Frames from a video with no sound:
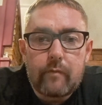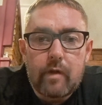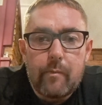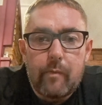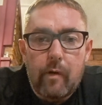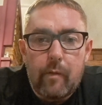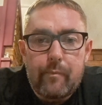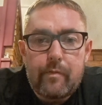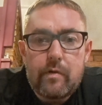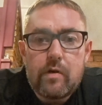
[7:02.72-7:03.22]

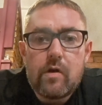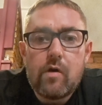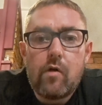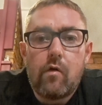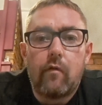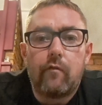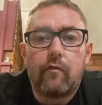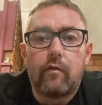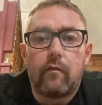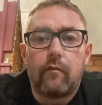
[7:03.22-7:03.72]
But
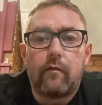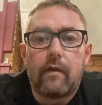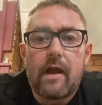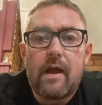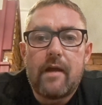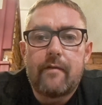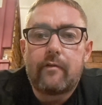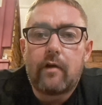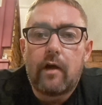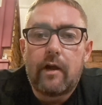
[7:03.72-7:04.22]
beautiful
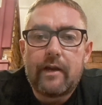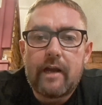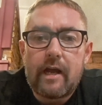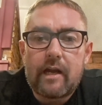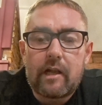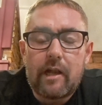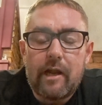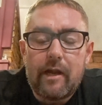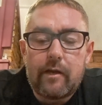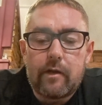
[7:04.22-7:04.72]
flavour on
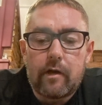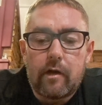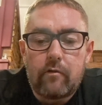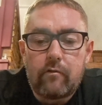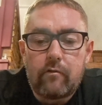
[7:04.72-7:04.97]
that Clint. I